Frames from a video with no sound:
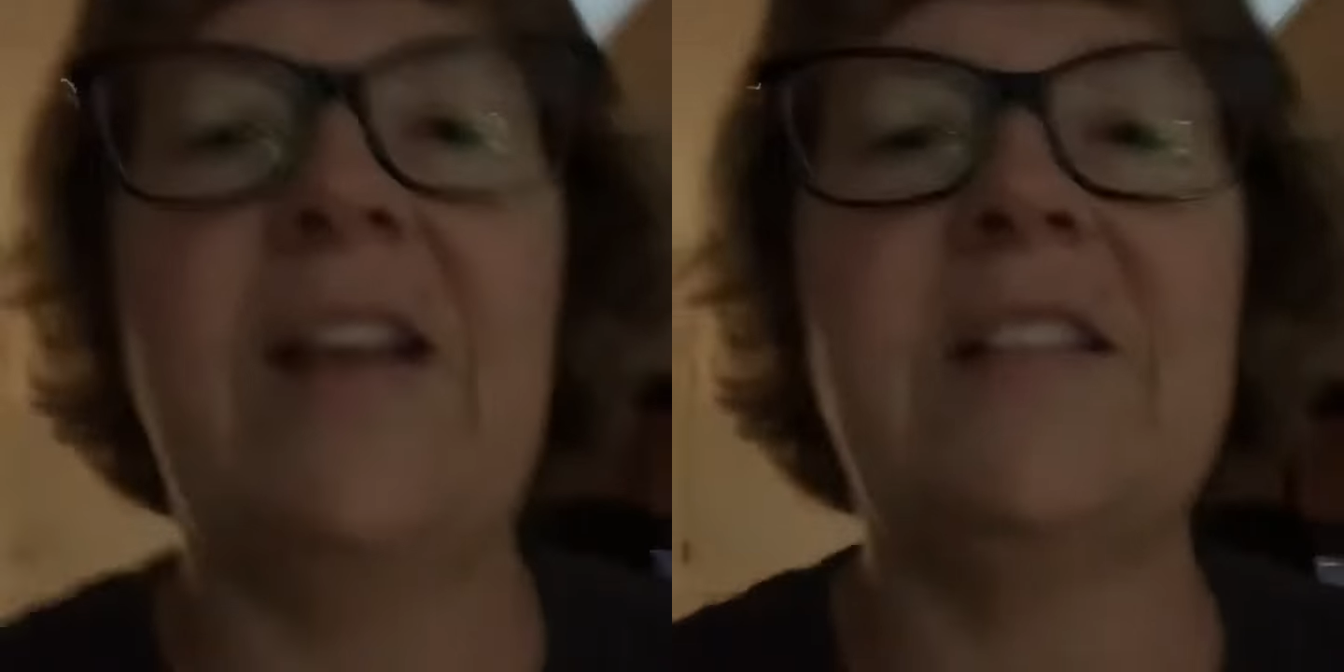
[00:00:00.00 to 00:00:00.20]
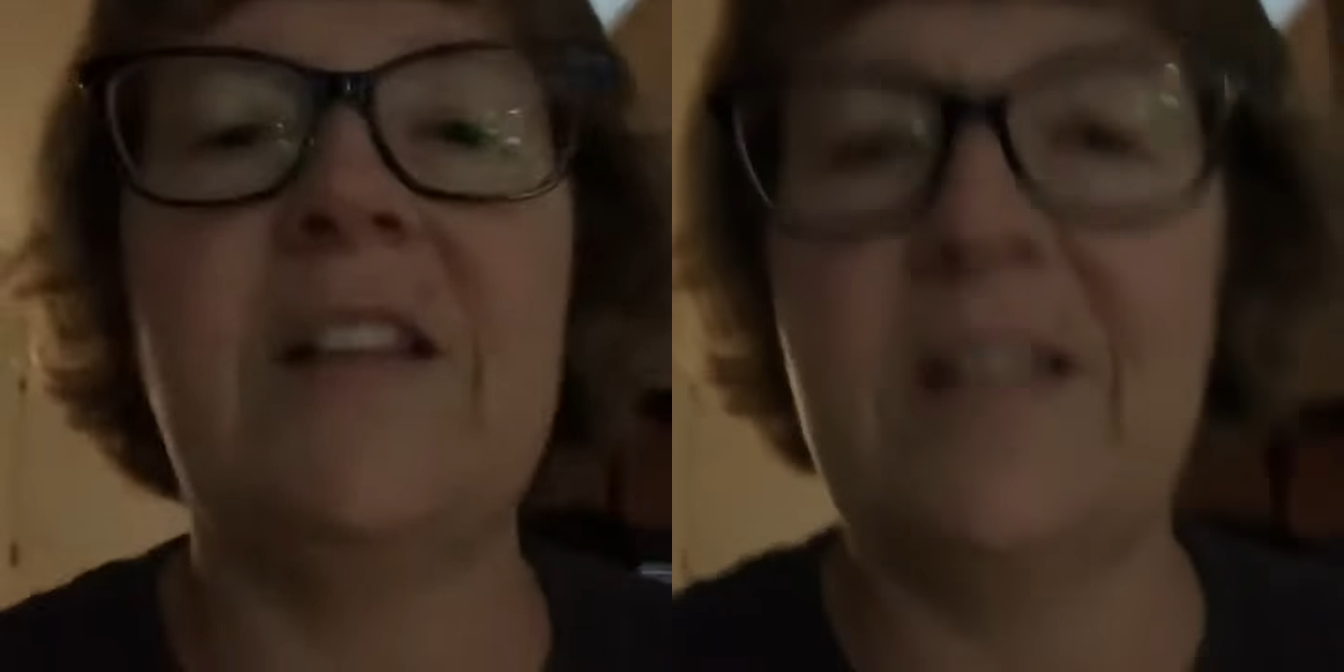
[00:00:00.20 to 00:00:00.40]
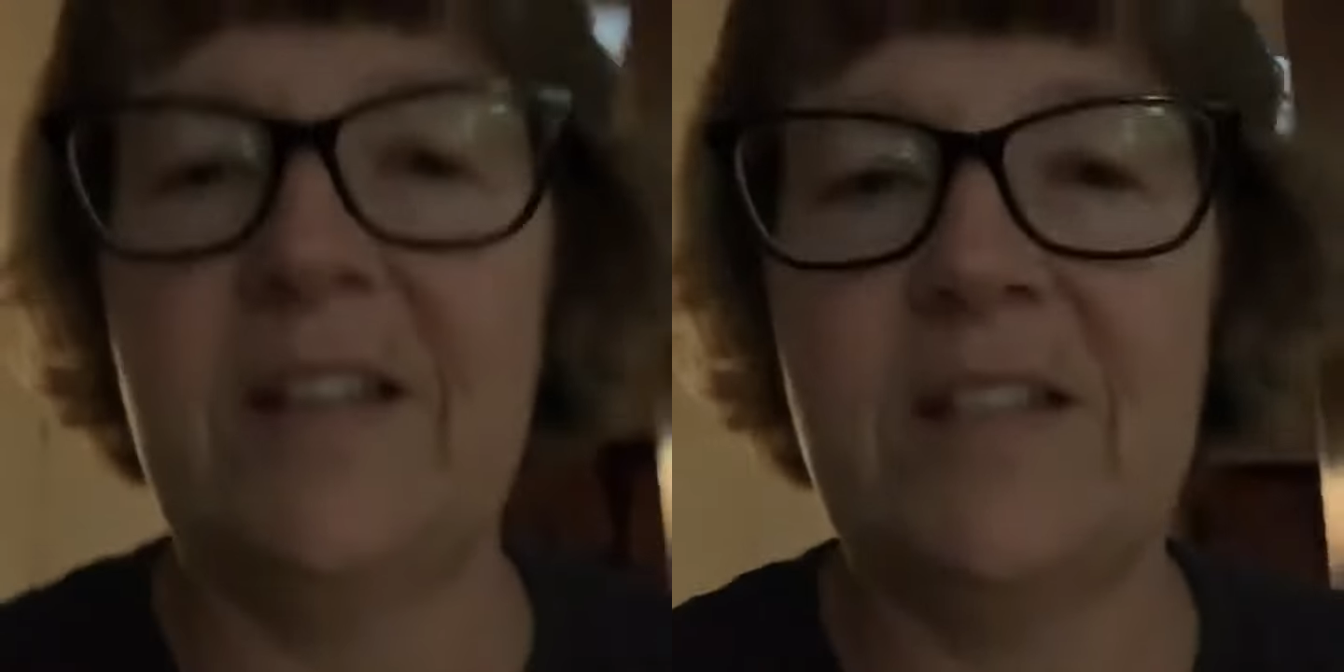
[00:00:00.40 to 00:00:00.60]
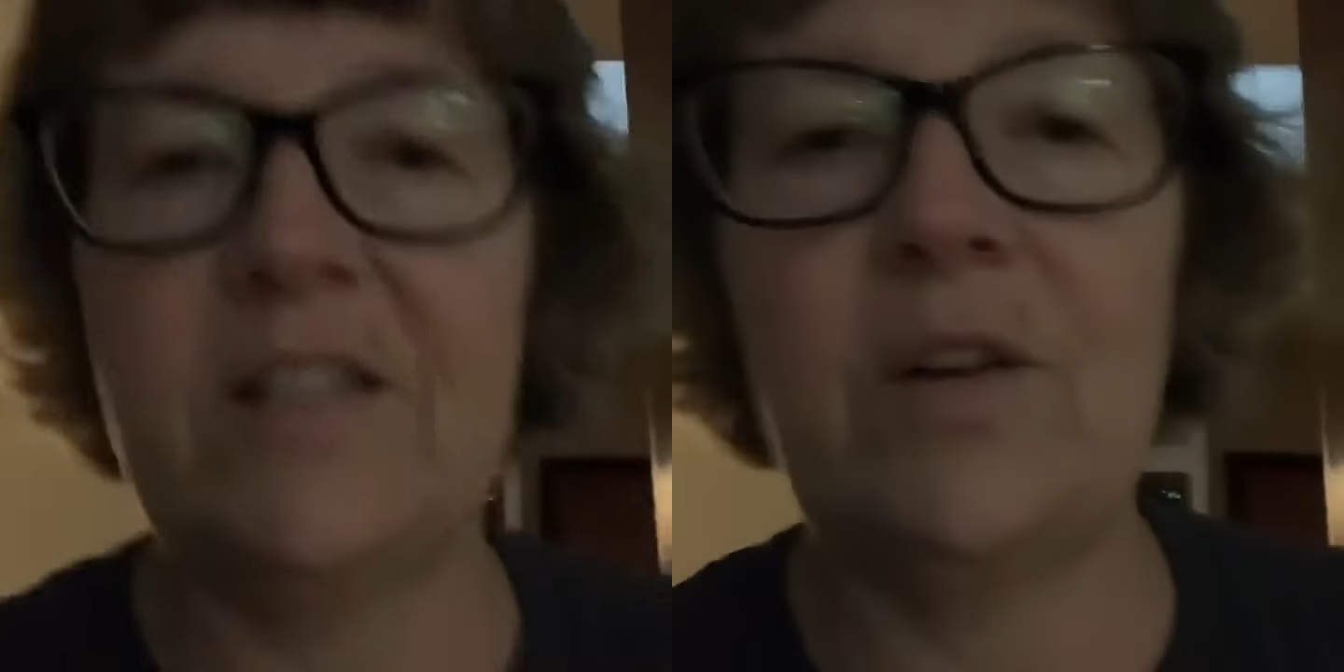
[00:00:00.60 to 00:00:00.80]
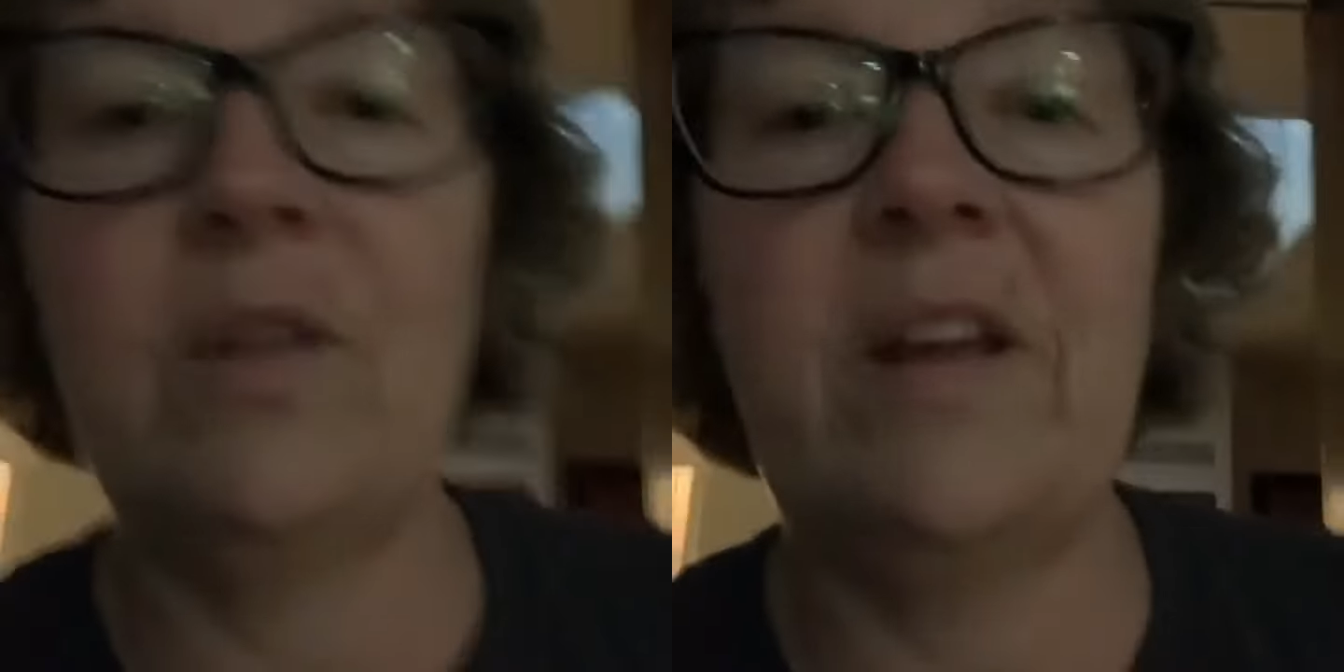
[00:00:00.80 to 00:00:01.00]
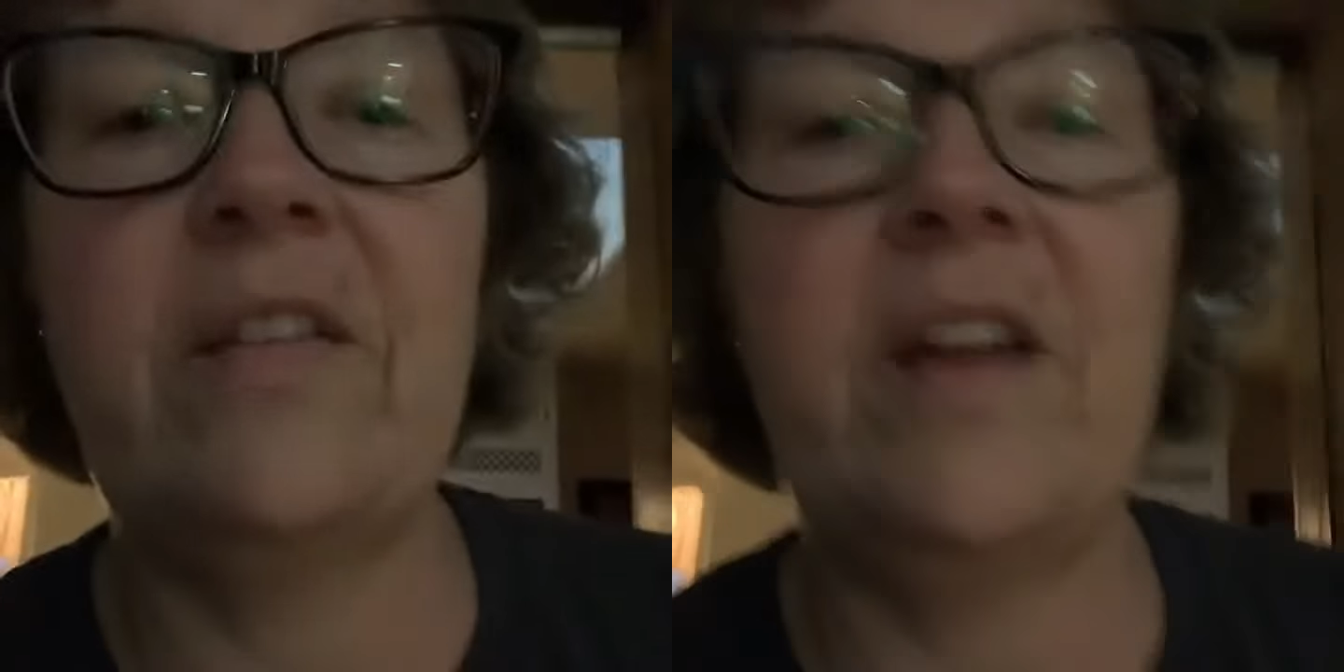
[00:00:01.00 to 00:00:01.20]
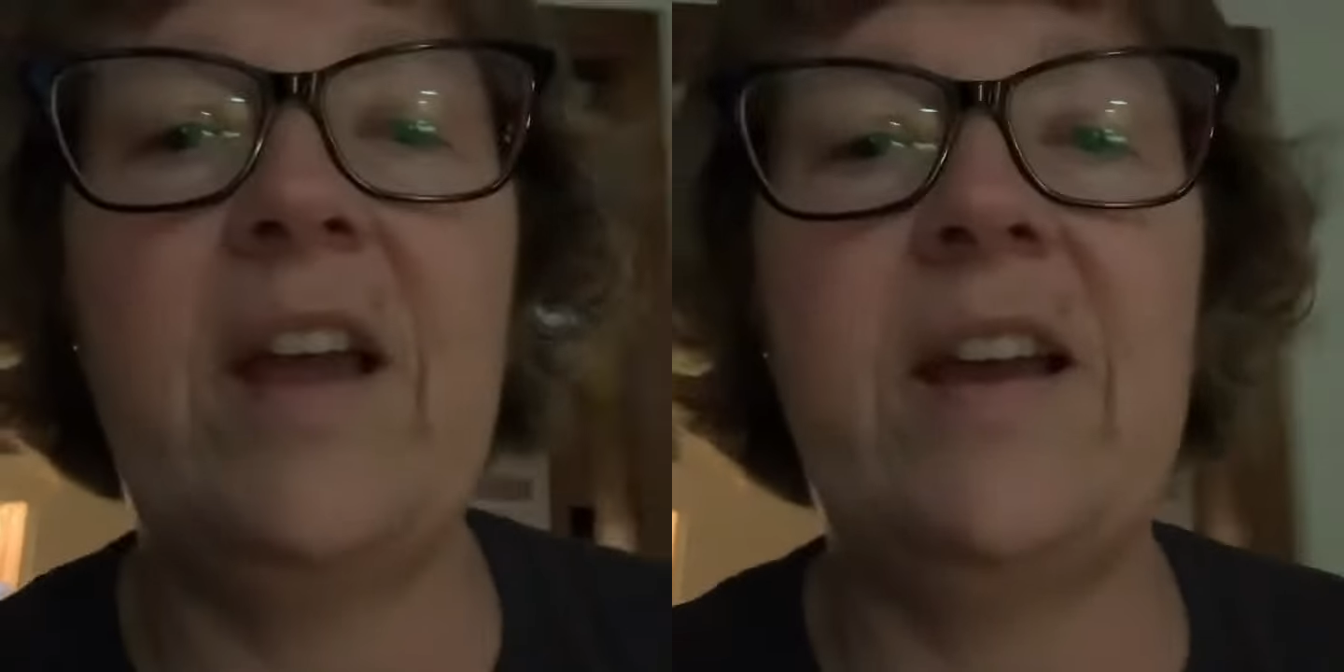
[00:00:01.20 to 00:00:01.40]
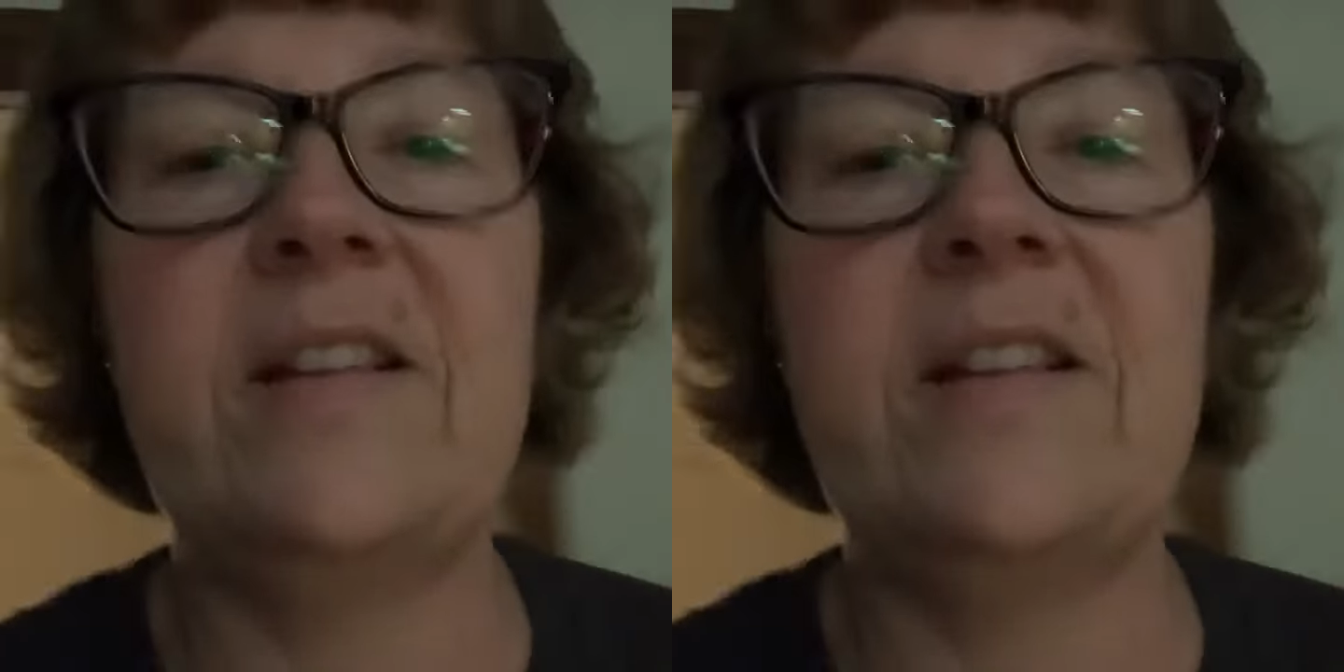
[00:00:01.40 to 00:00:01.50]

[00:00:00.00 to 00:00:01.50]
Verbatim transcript: necessarily the case.